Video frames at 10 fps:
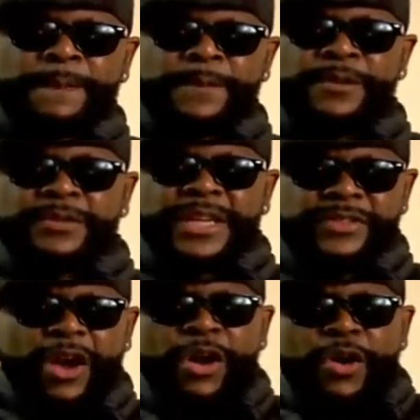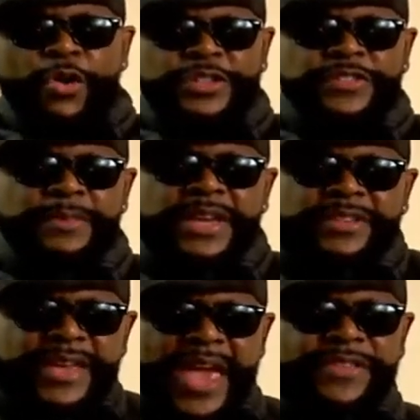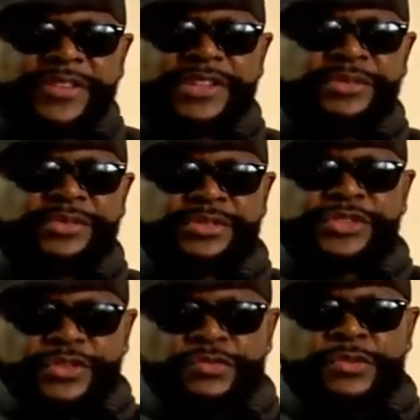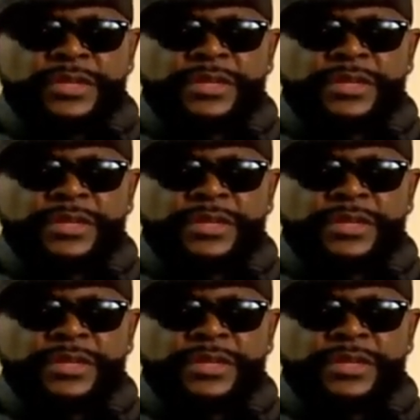You know, that's all this man is asking you to do.